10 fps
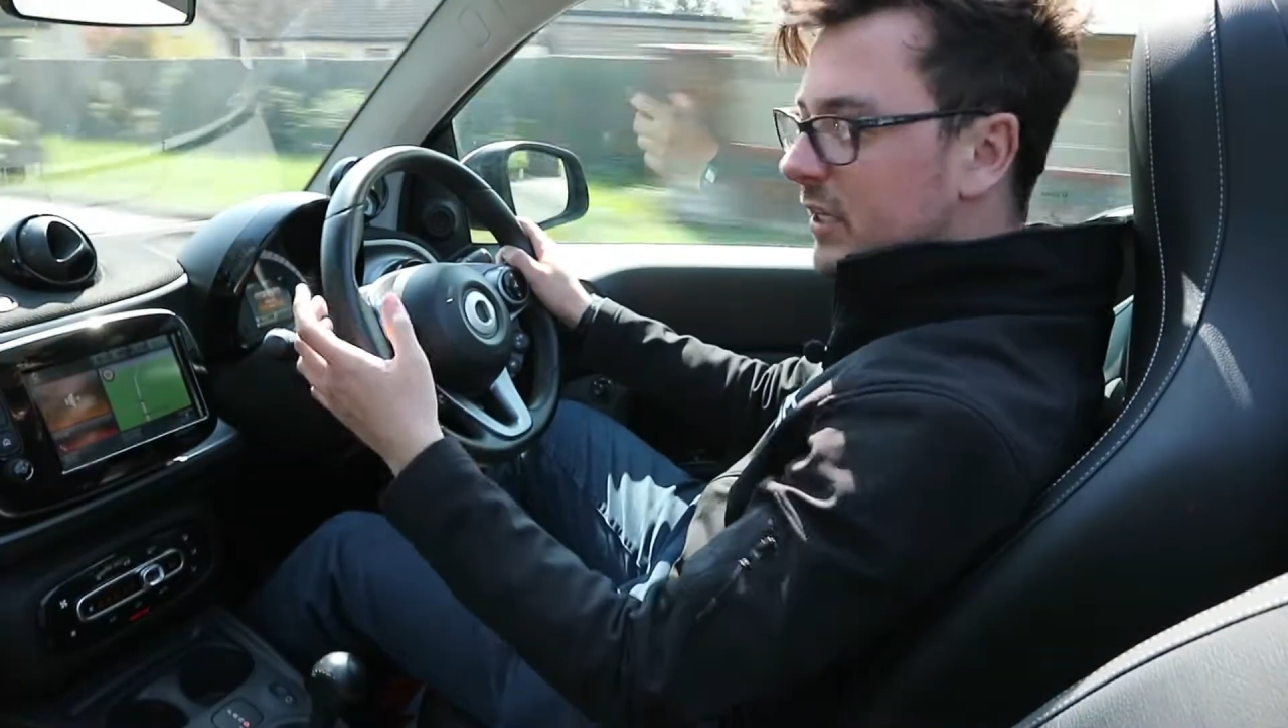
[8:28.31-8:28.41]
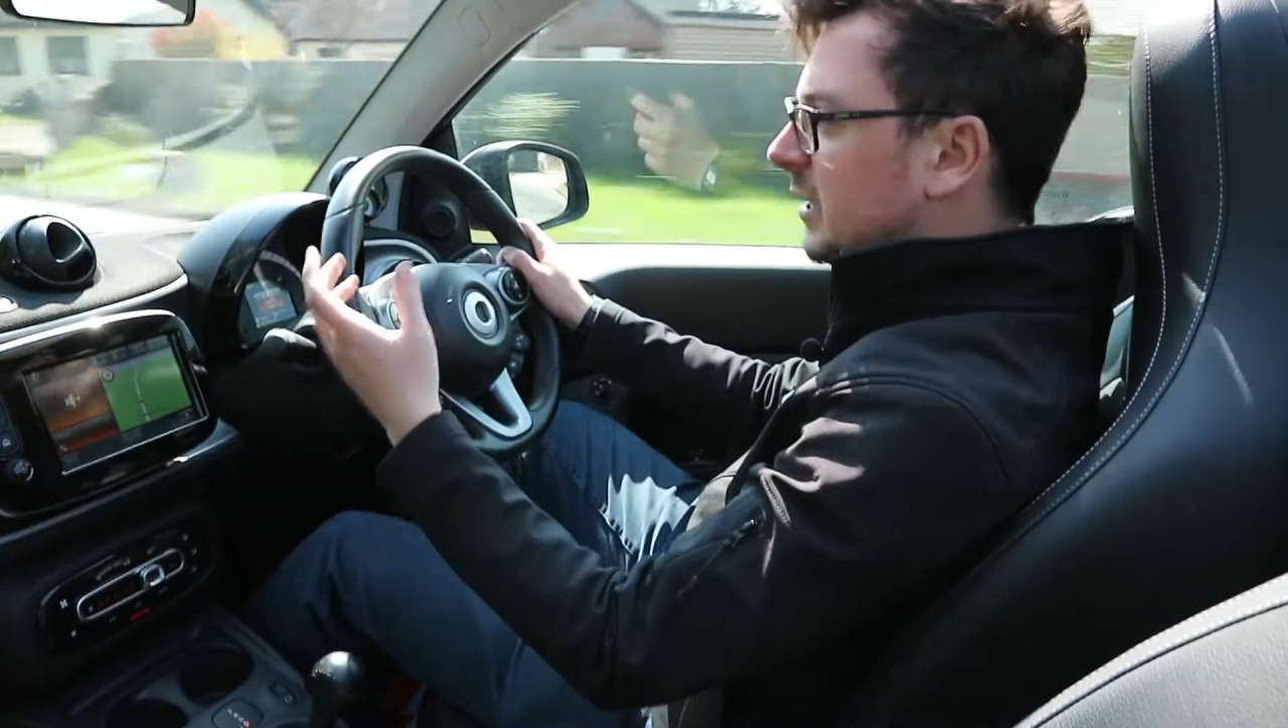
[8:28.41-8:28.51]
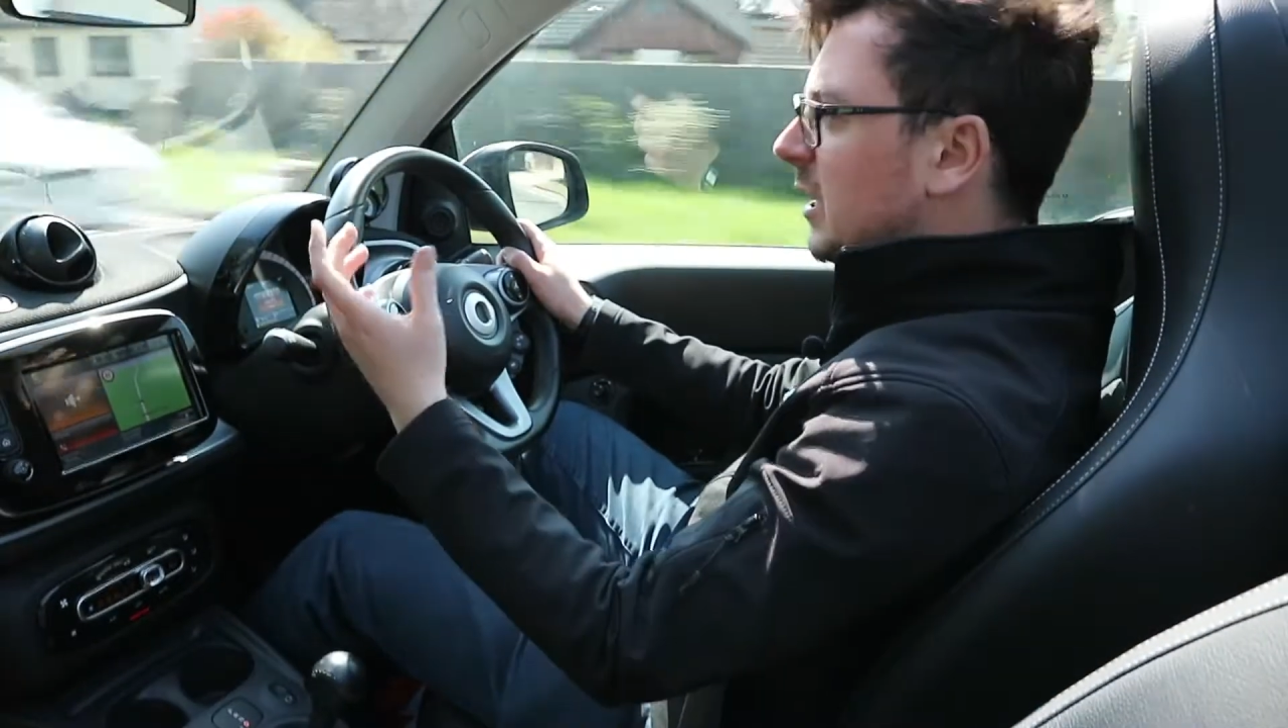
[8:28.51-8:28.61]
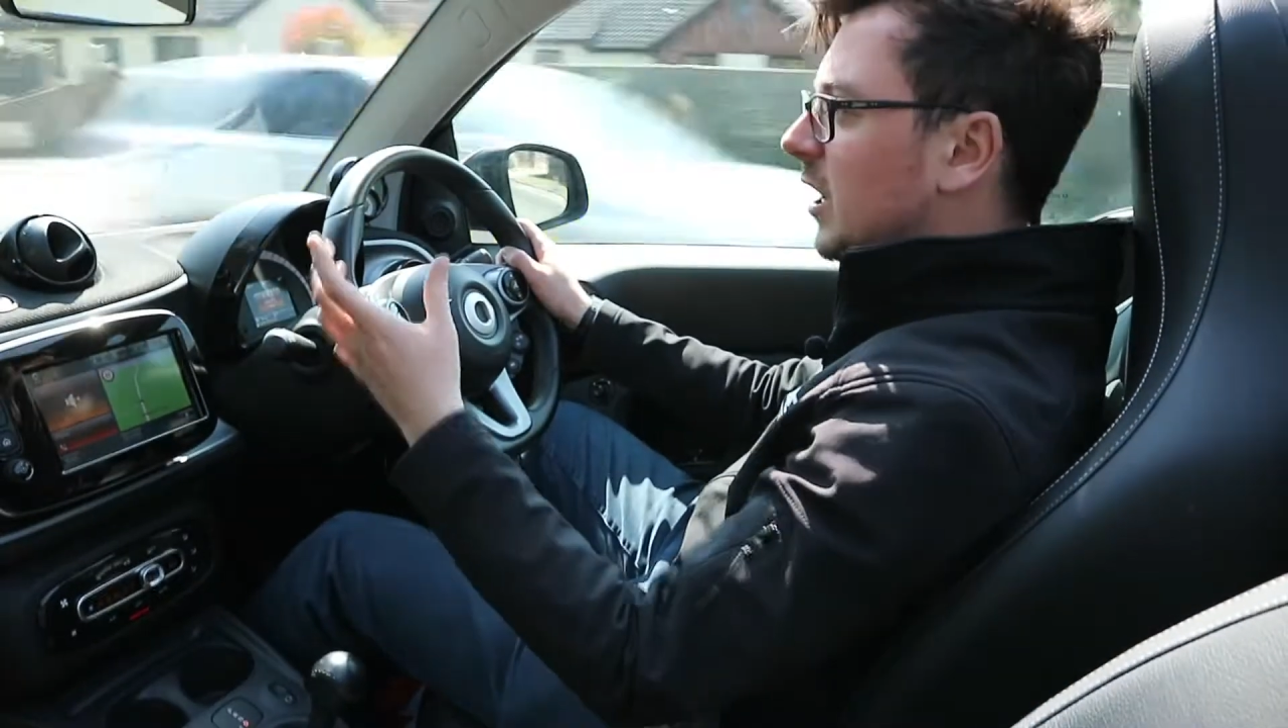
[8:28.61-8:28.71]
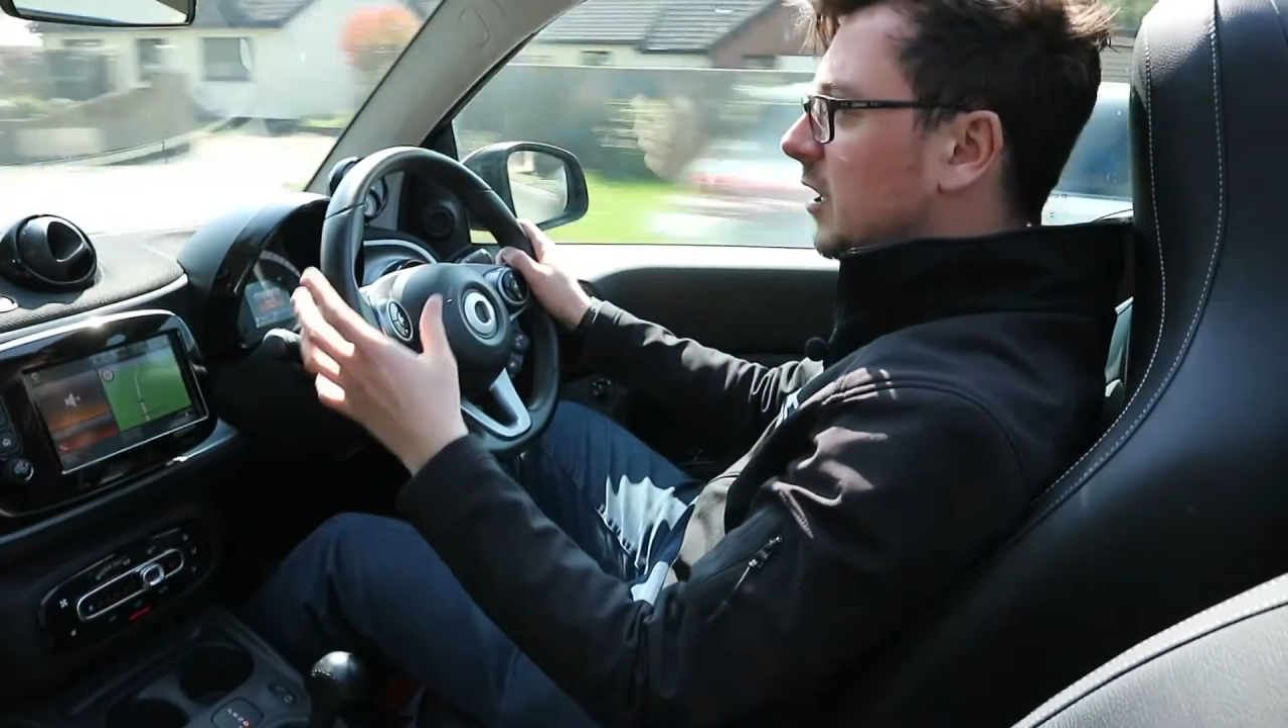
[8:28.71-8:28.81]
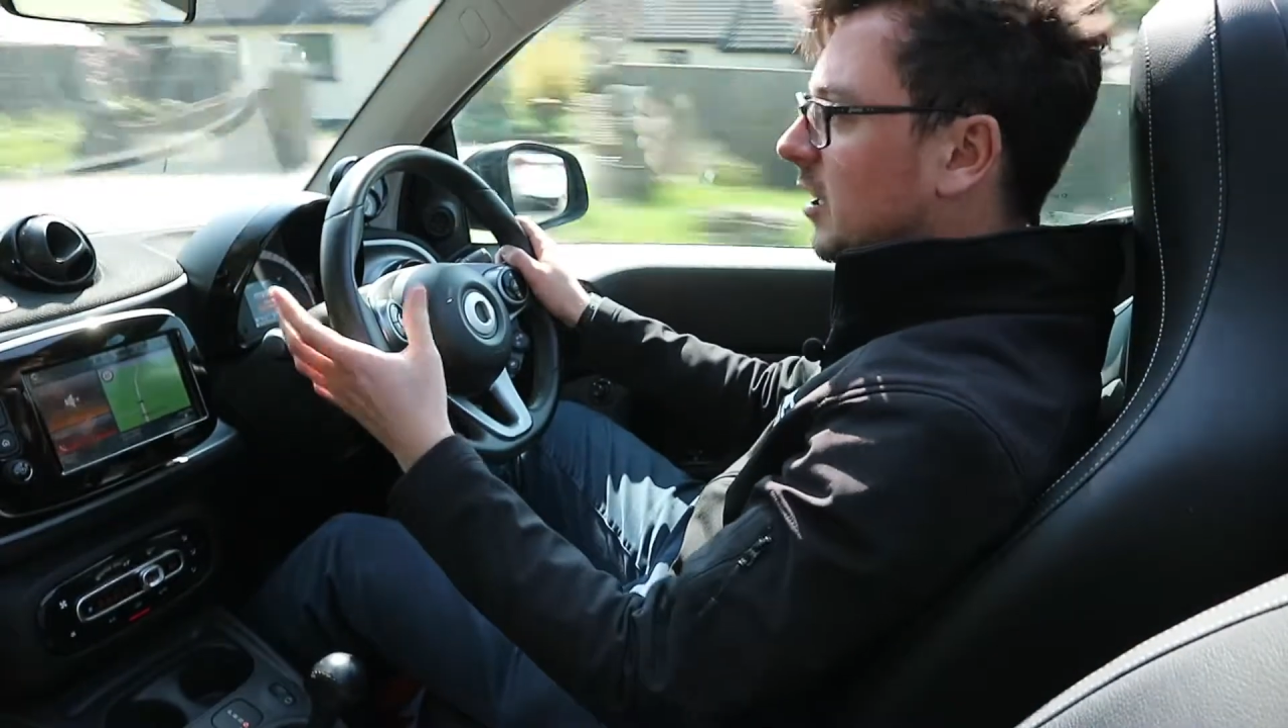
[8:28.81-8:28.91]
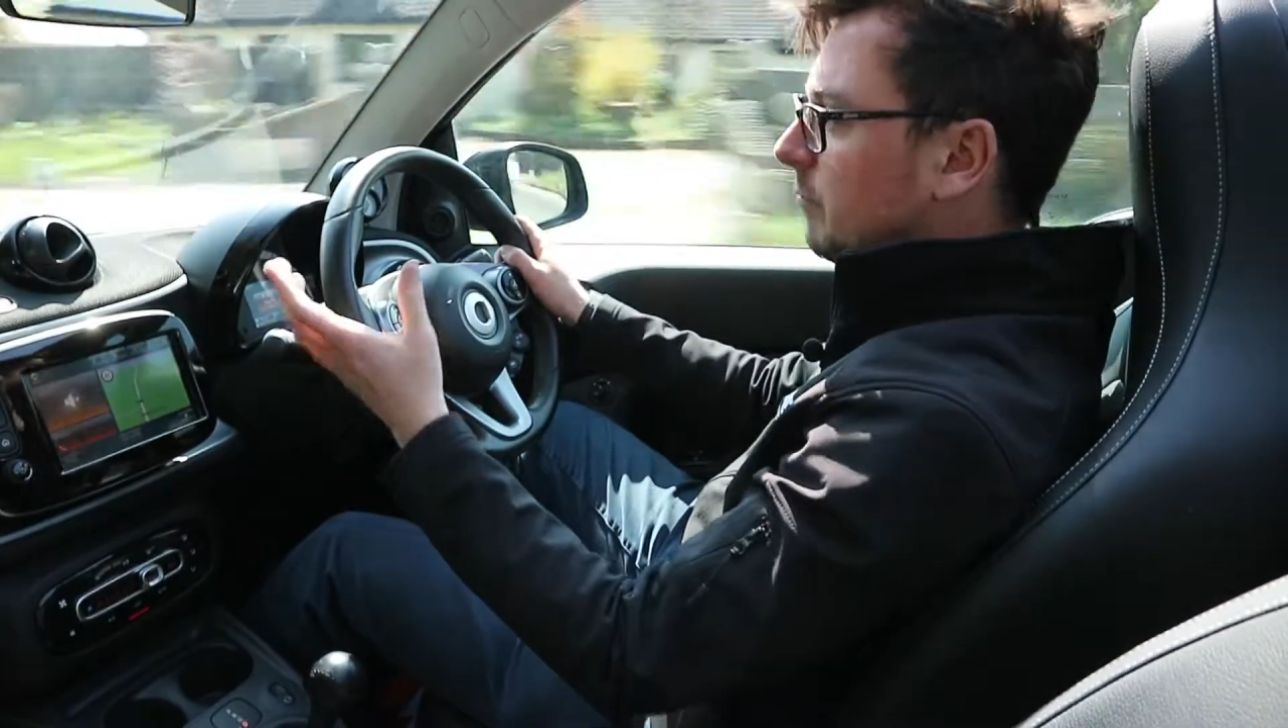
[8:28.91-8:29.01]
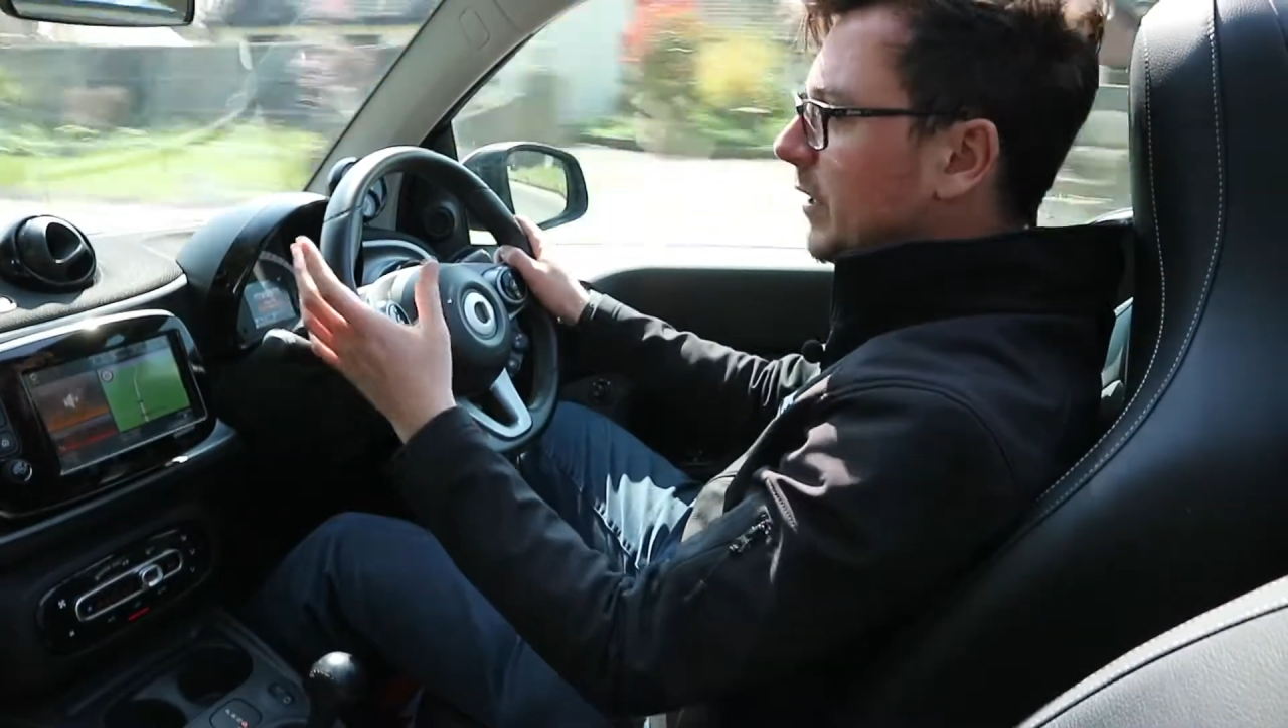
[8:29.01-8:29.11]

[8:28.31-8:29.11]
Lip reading: a